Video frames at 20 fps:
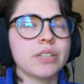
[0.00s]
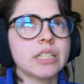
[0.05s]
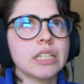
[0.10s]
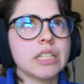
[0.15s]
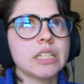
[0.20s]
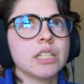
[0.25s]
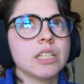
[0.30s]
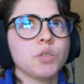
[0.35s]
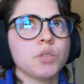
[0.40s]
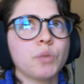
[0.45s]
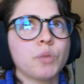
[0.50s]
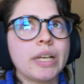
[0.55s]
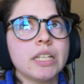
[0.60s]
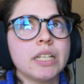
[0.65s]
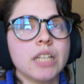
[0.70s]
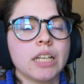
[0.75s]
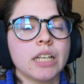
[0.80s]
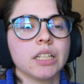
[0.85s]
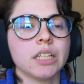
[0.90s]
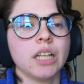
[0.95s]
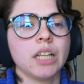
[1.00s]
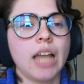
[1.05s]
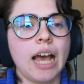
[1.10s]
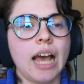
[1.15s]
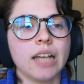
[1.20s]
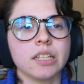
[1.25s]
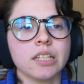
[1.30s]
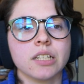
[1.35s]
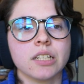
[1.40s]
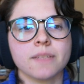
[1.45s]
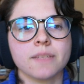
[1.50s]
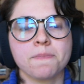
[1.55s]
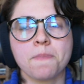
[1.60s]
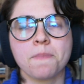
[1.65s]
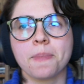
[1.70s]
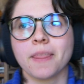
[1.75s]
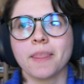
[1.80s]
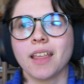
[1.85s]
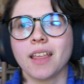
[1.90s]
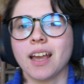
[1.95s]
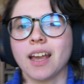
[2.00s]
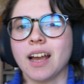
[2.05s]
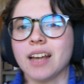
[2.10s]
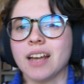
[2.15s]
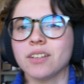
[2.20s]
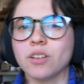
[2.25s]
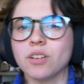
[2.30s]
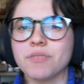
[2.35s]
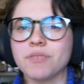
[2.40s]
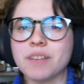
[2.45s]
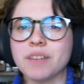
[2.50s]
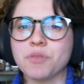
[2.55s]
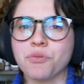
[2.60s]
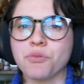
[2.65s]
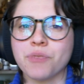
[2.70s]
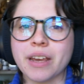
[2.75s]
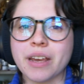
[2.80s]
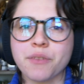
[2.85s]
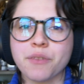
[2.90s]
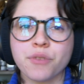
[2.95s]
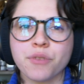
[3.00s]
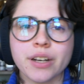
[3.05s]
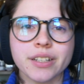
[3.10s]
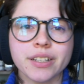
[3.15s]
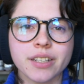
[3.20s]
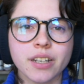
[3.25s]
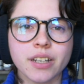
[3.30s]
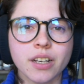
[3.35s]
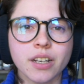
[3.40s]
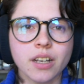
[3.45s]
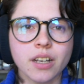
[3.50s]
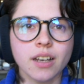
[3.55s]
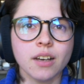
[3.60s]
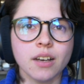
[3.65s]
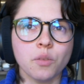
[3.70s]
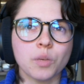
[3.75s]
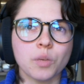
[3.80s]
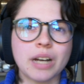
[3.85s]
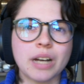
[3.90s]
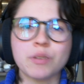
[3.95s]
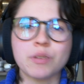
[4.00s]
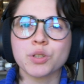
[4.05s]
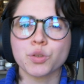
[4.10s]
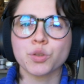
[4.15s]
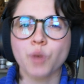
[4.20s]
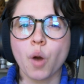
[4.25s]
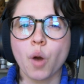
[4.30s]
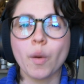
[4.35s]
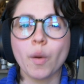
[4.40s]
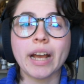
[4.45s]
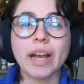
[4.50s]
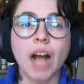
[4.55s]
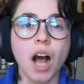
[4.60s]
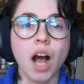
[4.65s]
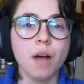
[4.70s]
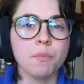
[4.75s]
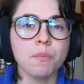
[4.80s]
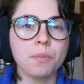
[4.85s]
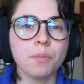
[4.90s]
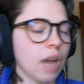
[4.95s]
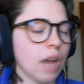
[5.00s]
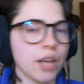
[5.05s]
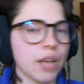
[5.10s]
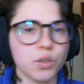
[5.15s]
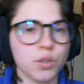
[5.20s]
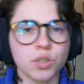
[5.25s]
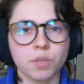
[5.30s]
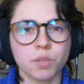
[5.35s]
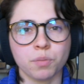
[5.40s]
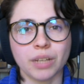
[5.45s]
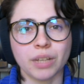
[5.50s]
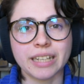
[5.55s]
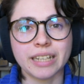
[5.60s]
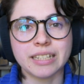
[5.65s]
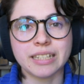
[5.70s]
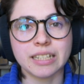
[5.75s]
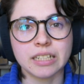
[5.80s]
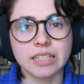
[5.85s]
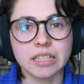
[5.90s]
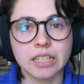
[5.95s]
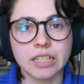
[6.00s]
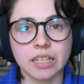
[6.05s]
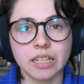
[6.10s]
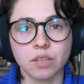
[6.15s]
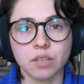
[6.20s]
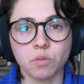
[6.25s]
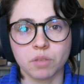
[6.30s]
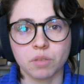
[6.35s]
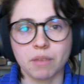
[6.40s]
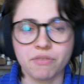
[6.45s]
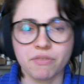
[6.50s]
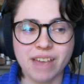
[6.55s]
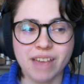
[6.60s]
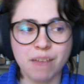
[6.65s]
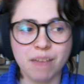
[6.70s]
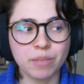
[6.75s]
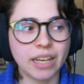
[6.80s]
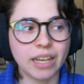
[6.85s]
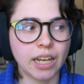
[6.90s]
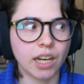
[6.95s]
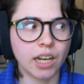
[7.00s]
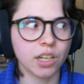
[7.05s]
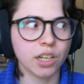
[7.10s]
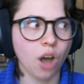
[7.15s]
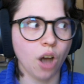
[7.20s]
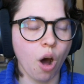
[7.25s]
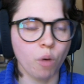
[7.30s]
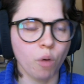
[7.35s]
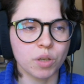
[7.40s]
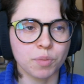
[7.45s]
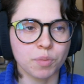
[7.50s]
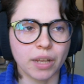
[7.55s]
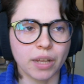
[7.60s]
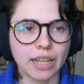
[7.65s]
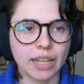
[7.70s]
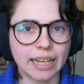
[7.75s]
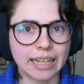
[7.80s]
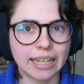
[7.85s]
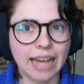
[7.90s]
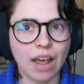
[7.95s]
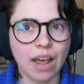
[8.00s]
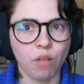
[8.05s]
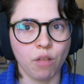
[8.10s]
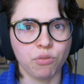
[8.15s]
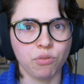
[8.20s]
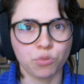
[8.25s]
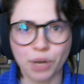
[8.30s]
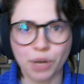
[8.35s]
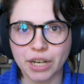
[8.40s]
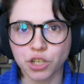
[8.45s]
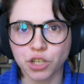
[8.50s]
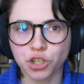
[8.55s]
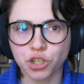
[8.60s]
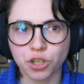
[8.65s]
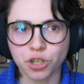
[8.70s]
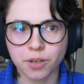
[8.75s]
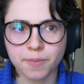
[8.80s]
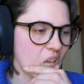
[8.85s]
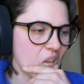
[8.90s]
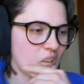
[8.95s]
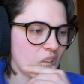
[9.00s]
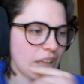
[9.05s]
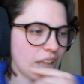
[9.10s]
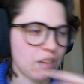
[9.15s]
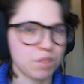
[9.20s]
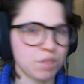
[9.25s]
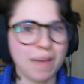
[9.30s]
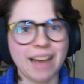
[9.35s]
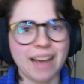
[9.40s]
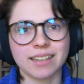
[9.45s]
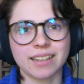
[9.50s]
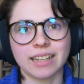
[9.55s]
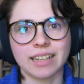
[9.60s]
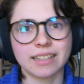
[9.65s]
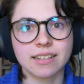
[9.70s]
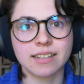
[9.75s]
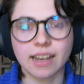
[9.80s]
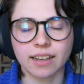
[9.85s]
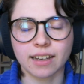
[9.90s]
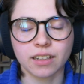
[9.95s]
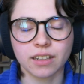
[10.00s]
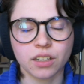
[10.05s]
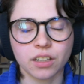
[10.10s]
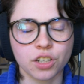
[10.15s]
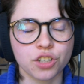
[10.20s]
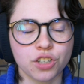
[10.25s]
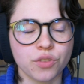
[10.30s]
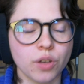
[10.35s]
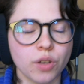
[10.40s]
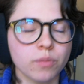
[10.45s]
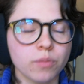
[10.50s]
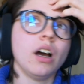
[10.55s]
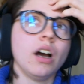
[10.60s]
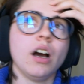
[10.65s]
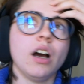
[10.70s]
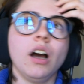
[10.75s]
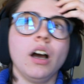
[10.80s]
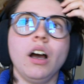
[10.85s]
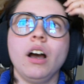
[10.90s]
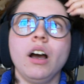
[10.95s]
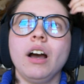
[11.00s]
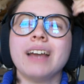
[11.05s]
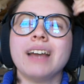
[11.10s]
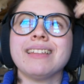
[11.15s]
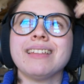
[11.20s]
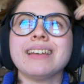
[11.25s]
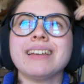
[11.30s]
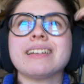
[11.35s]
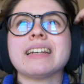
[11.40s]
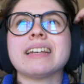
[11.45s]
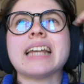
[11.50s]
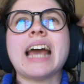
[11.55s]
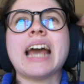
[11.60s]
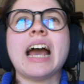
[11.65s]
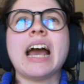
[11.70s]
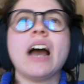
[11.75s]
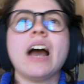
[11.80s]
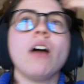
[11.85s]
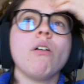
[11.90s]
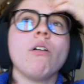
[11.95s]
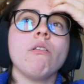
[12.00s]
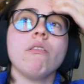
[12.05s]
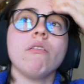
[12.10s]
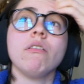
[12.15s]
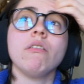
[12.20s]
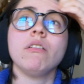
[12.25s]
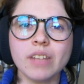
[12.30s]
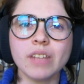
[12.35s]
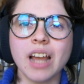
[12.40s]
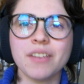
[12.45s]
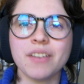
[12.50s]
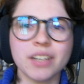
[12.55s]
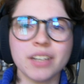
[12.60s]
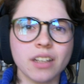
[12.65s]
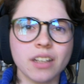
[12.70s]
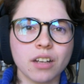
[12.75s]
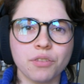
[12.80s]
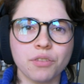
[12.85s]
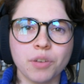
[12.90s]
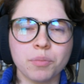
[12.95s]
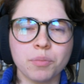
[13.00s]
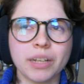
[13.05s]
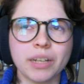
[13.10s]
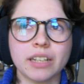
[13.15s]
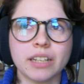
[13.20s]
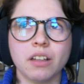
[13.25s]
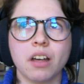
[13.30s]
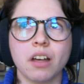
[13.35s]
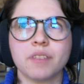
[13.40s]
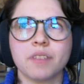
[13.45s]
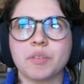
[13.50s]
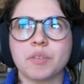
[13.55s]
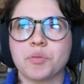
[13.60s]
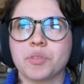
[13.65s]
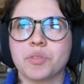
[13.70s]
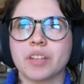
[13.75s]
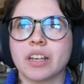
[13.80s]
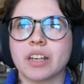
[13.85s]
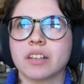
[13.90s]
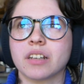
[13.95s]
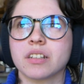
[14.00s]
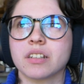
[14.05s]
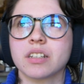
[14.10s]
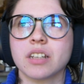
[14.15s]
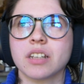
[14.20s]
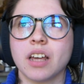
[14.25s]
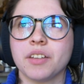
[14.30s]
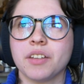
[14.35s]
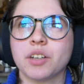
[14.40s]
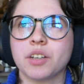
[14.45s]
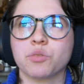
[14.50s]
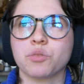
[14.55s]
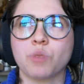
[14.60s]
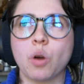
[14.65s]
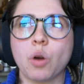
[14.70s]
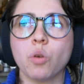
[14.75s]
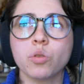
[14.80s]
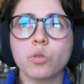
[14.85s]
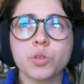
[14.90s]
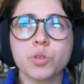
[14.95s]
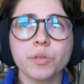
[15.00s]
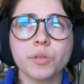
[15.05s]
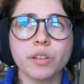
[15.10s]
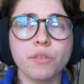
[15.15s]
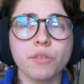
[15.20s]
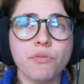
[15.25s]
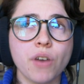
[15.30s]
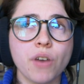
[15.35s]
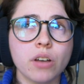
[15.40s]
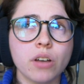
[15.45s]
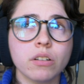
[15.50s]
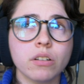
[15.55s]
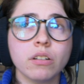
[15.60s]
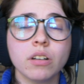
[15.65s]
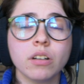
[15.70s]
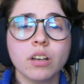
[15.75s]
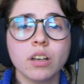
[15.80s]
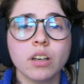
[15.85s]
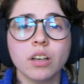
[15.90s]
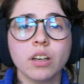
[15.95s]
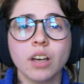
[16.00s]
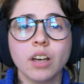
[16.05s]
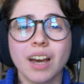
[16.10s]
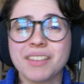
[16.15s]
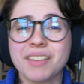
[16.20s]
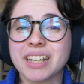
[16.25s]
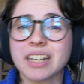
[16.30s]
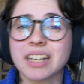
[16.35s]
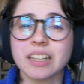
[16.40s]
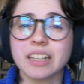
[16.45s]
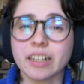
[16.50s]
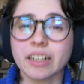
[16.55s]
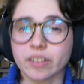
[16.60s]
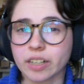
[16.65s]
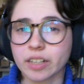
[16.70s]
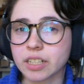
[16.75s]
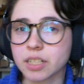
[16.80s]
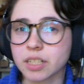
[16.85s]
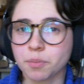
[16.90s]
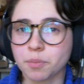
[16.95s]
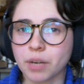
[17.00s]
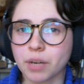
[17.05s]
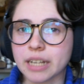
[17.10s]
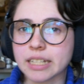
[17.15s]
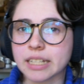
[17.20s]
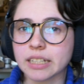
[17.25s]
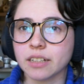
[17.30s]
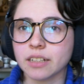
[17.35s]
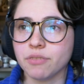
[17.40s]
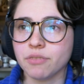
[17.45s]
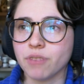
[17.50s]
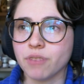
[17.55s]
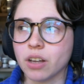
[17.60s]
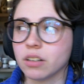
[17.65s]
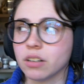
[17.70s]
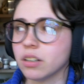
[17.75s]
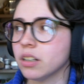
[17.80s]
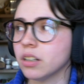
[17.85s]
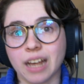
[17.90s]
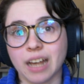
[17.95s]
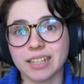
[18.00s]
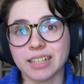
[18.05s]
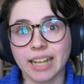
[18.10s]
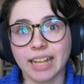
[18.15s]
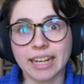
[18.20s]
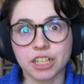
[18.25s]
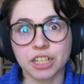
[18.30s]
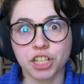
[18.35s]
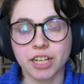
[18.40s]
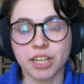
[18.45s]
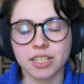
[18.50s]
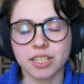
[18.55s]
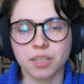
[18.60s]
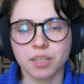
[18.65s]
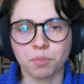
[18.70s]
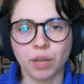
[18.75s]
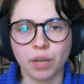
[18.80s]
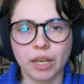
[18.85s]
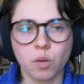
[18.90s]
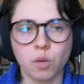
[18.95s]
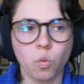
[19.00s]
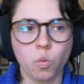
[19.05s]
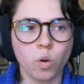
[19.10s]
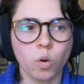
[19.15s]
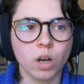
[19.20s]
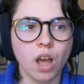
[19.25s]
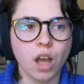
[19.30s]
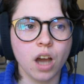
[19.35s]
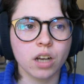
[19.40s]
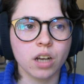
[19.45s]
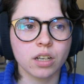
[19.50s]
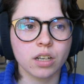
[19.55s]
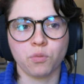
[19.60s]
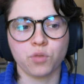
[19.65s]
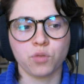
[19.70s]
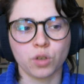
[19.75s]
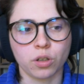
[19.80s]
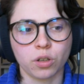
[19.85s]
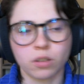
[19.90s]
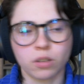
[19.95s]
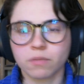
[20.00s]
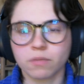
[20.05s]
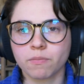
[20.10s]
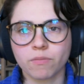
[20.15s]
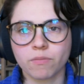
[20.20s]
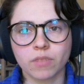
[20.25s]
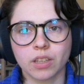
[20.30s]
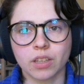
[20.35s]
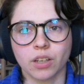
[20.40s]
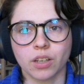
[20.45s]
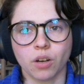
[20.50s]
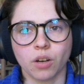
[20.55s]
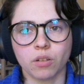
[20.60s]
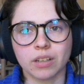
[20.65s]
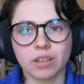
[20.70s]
D&D race and class. I don't know if I have a favorite. When I was growing up, I used to play D&D with my family, and I'd always play like an elf ranger. That was back in like 2nd edition though. I think now I've had a lot of fun playing a lot of different things. I think rogue's really fun. I think cleric's surprisingly fun. I'd like a chance to play a warlock for, you know,